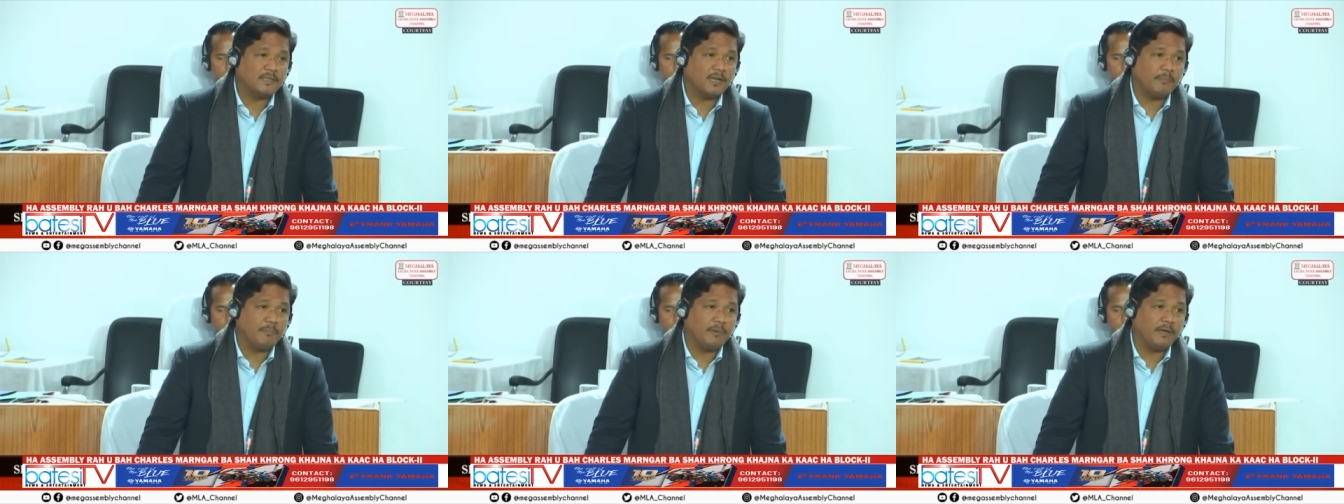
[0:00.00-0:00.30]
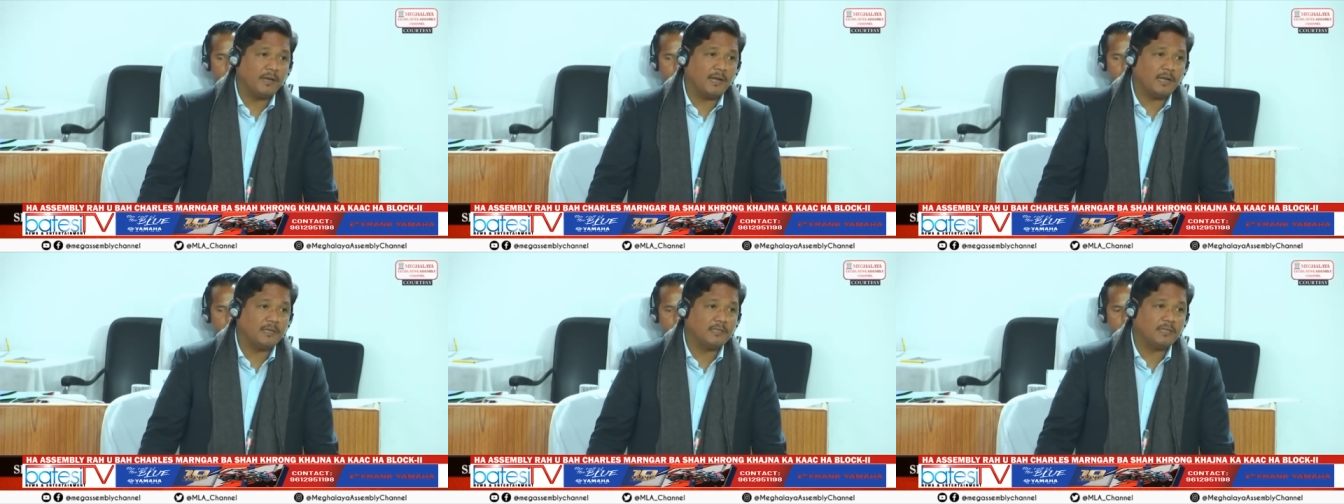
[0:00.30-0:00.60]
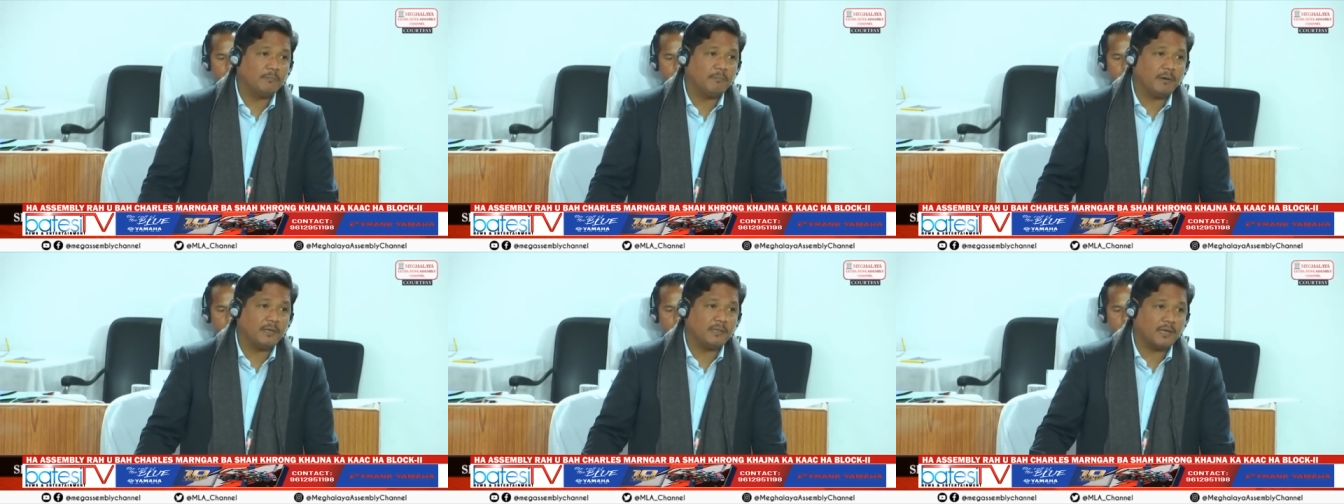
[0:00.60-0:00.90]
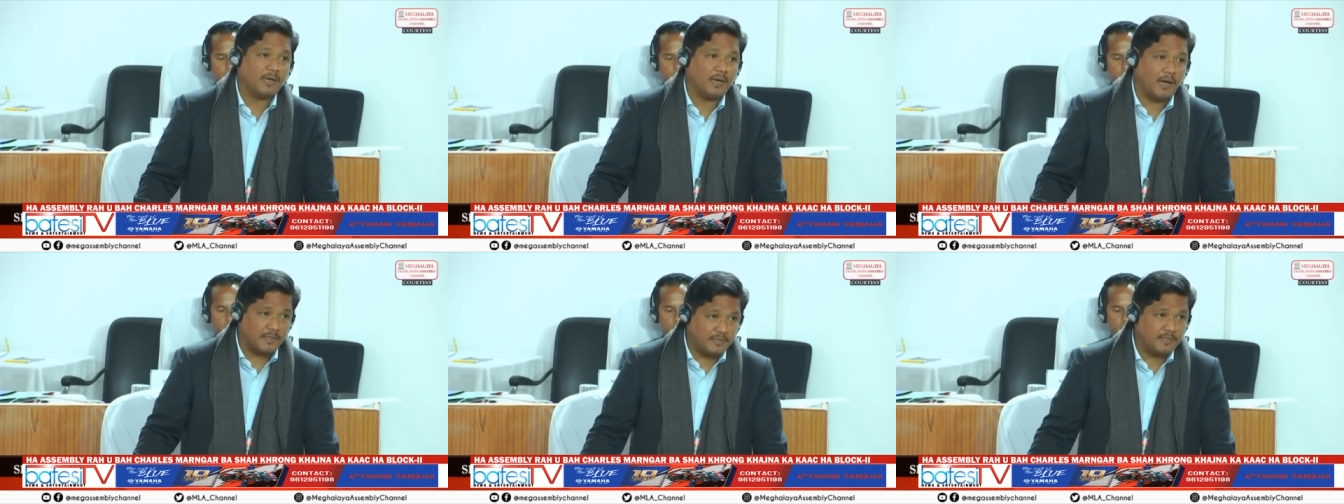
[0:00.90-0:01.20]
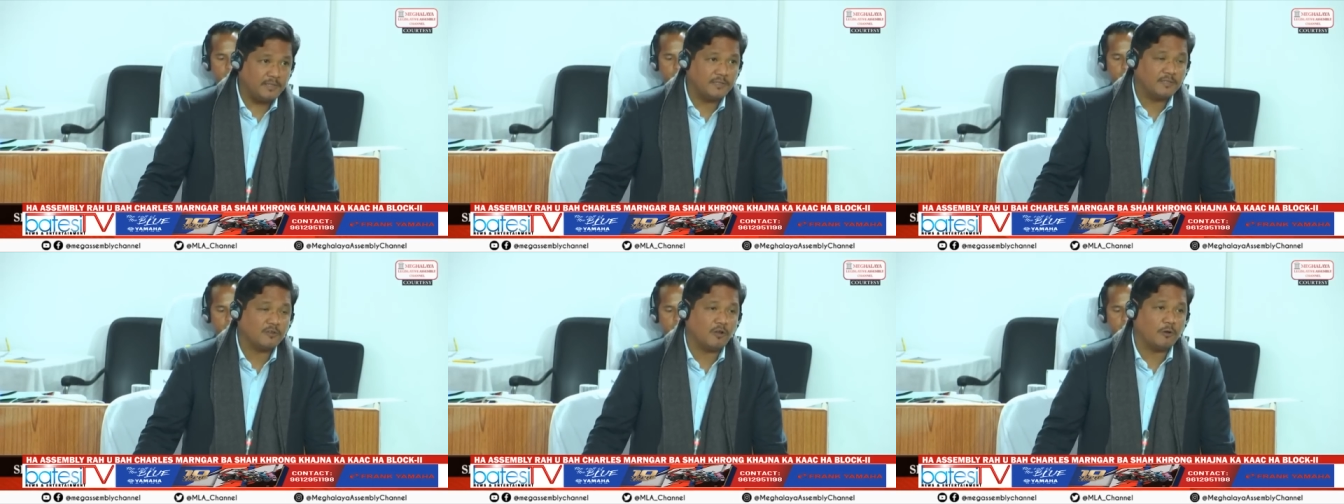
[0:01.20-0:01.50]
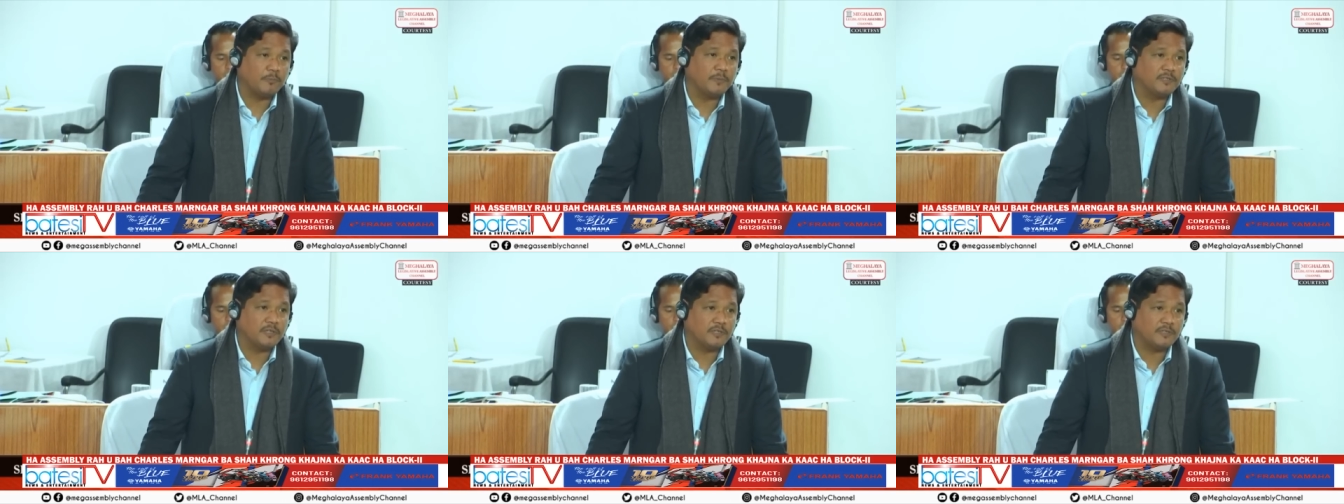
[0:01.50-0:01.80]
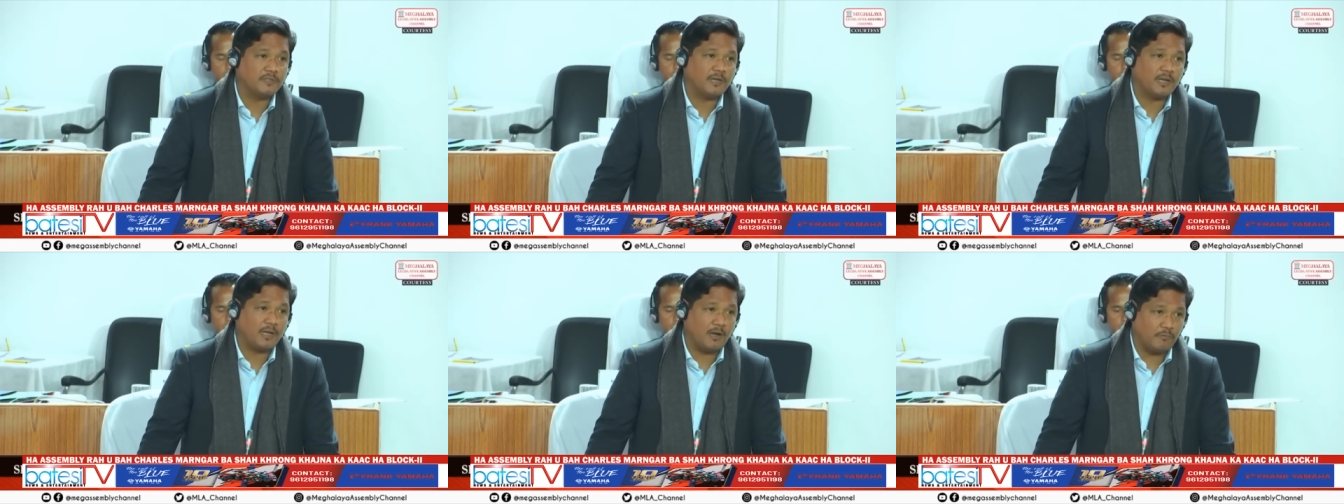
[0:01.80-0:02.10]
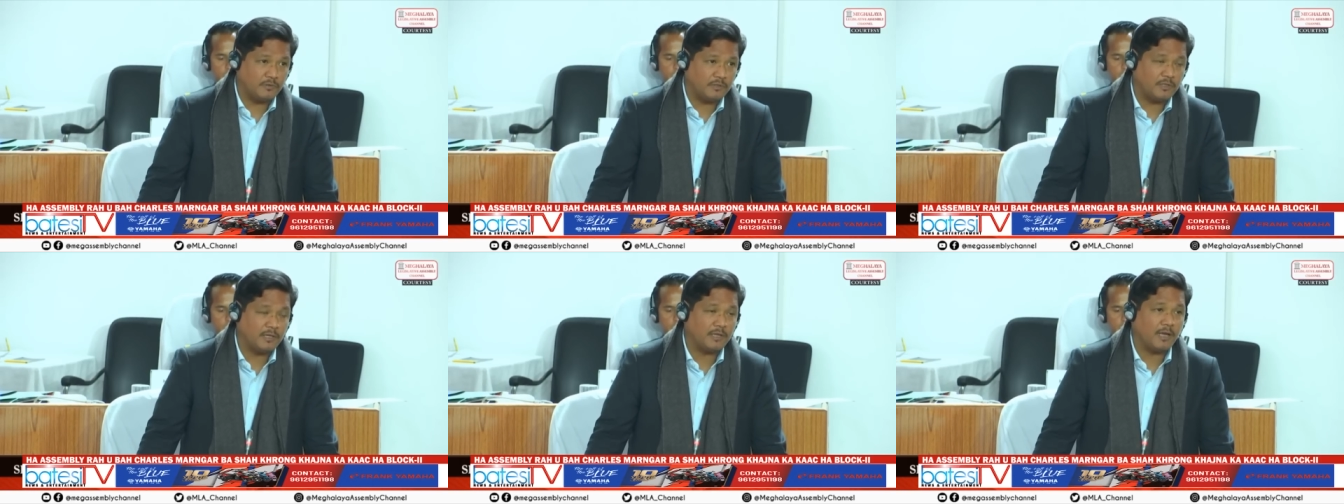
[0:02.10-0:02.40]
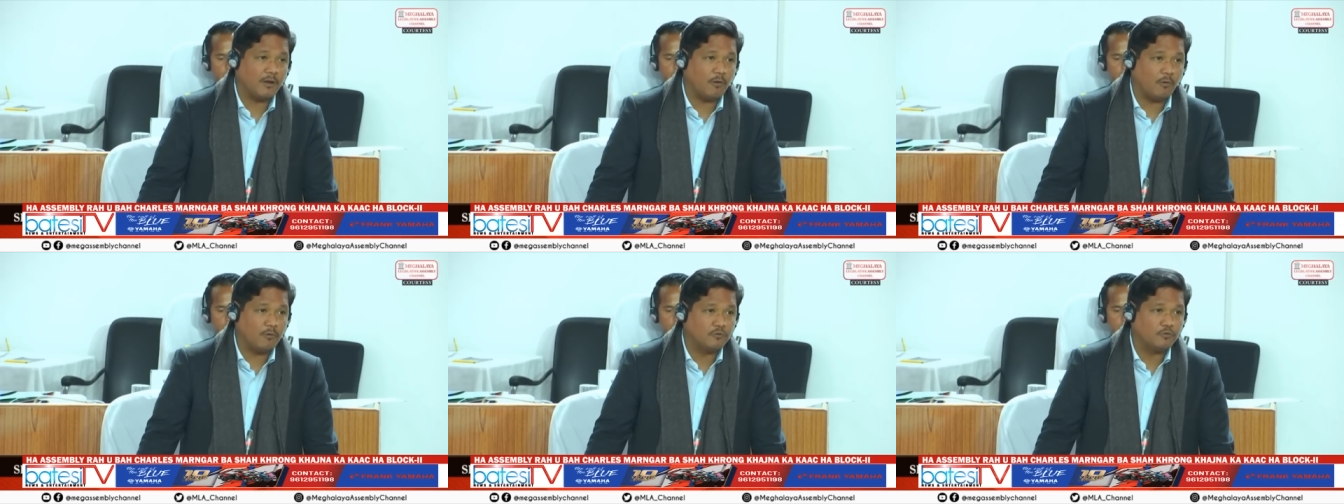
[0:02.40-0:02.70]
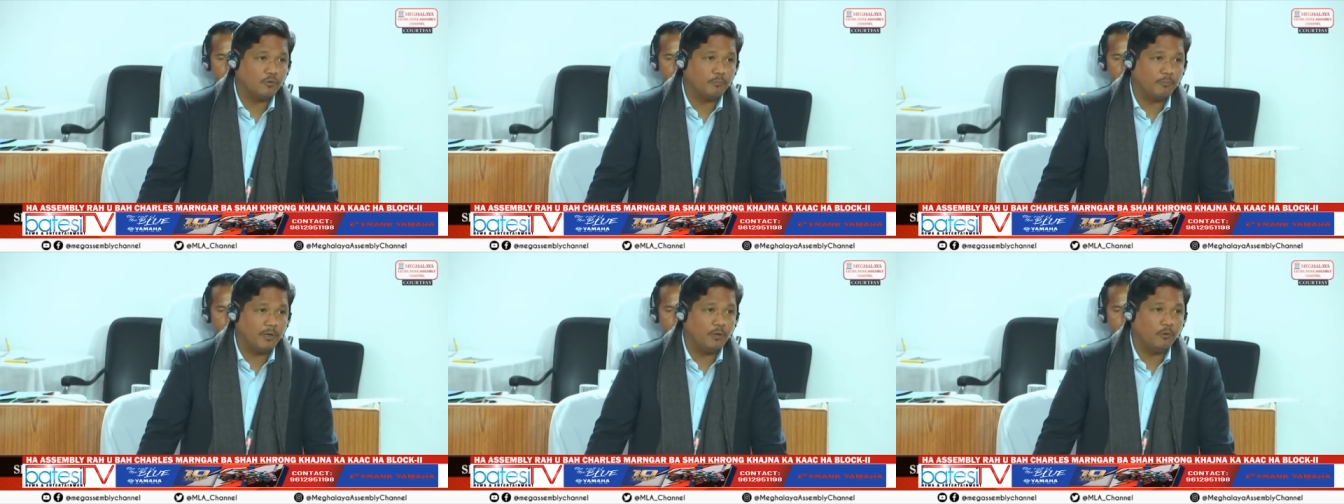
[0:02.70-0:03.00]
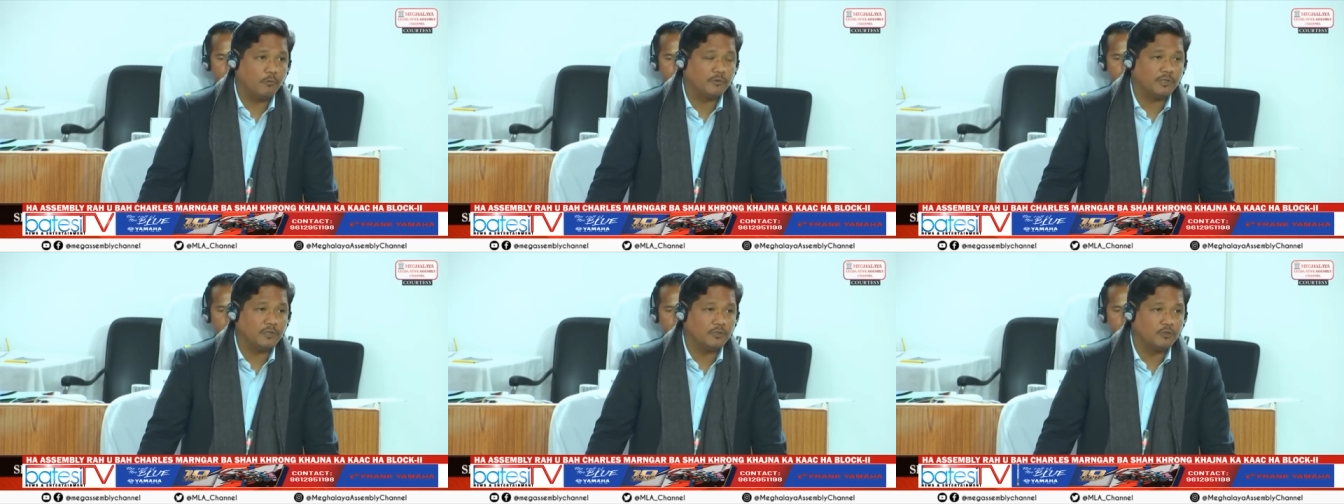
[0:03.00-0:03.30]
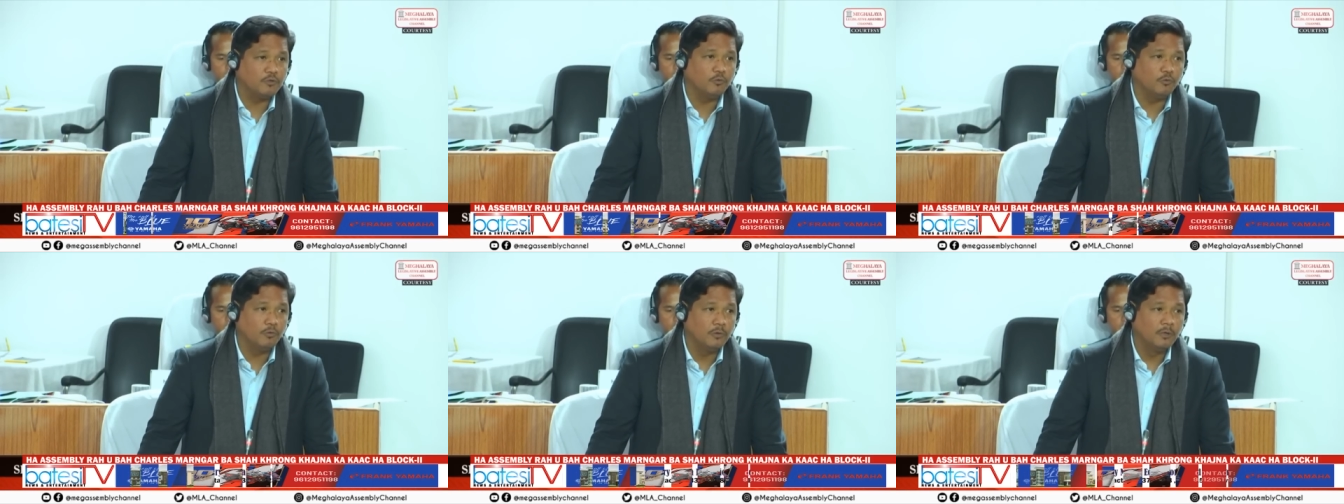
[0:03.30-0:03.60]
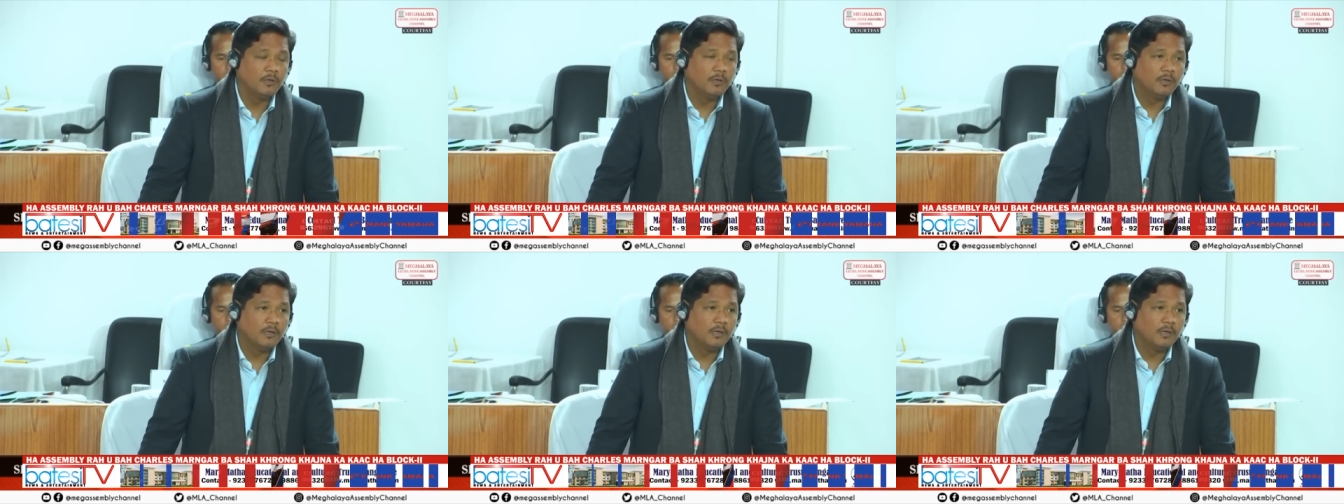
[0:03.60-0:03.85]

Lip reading: that are being collected by the Khasi's Autonomous District Council can also be looked into.